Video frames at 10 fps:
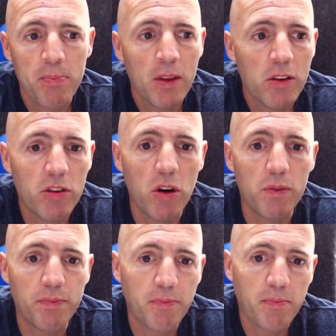So
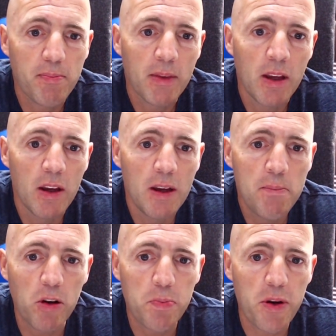
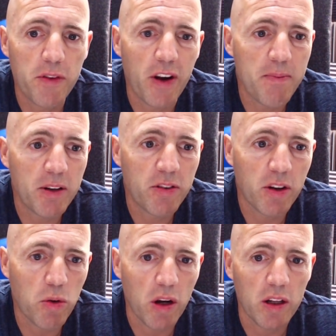post-period developments, I
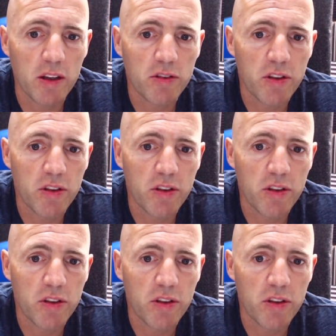quite like this.